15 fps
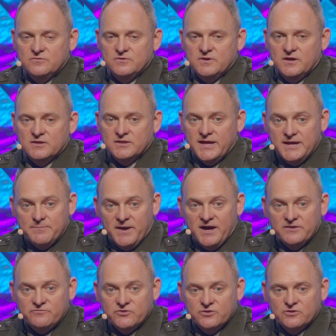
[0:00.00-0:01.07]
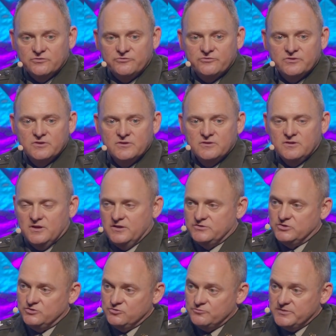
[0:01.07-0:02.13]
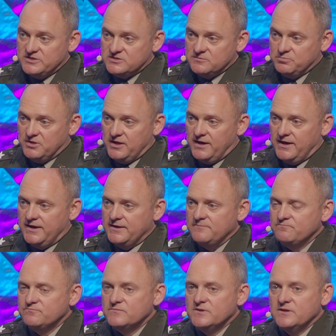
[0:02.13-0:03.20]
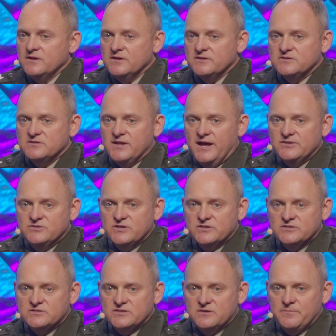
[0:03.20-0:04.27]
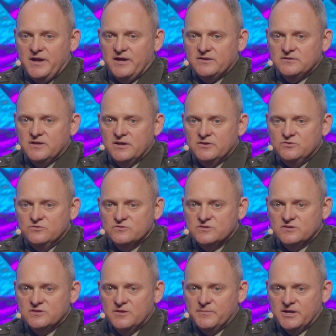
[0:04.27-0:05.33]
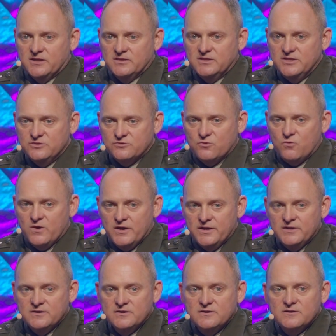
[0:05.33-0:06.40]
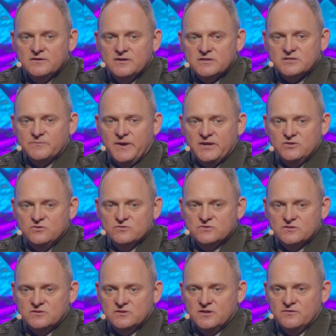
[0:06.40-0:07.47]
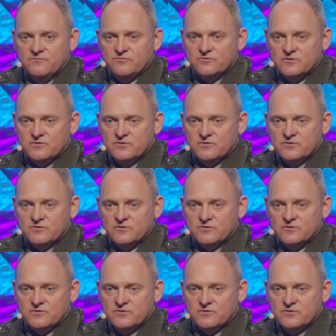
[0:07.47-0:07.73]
lay minefields, to do resupply. It's not just about using them in a lethal way. It's about using them for